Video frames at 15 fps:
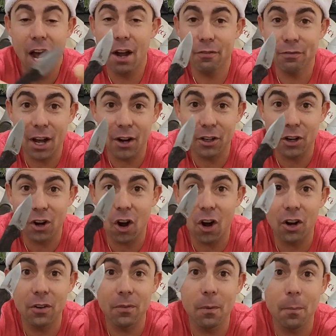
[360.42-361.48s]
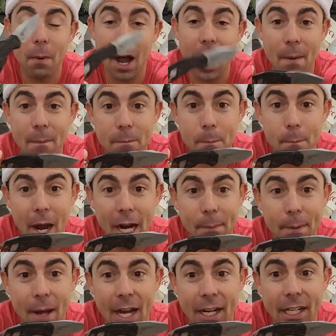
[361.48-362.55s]
I found it on my bike
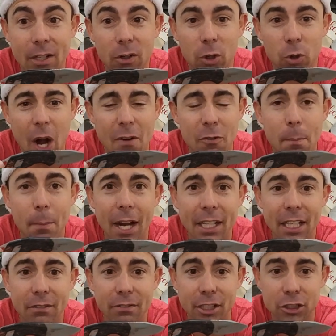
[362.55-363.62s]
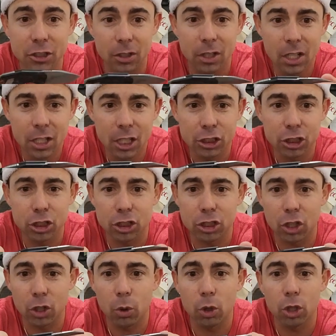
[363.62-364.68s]
packing or gravel bike adventure. It's just a
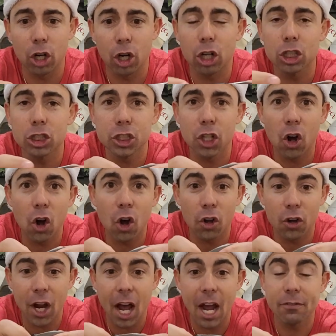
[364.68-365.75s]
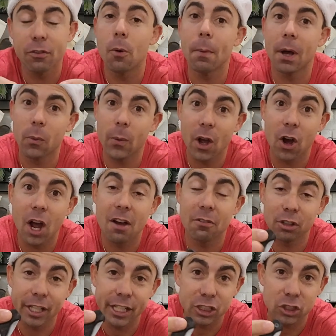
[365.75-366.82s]
little Kershaw knife. Oh, by the way, I'll have
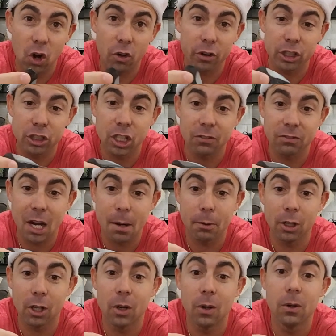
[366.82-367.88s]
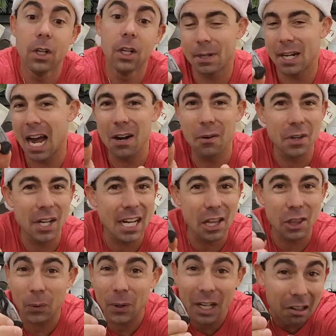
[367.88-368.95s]
links to all this stuff down below, but I don't need the
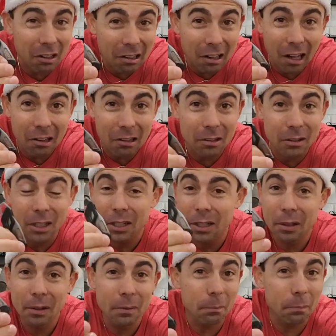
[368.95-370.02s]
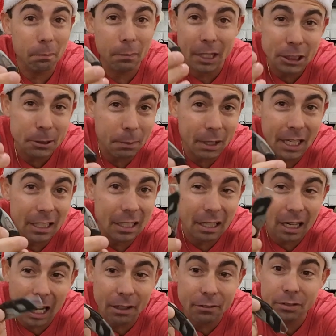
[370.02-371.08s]
$300 Benchmade
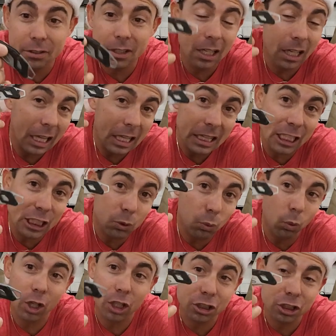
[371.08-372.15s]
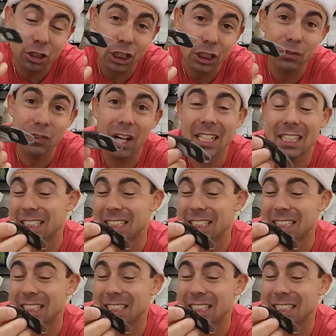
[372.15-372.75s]
knife. This works just fine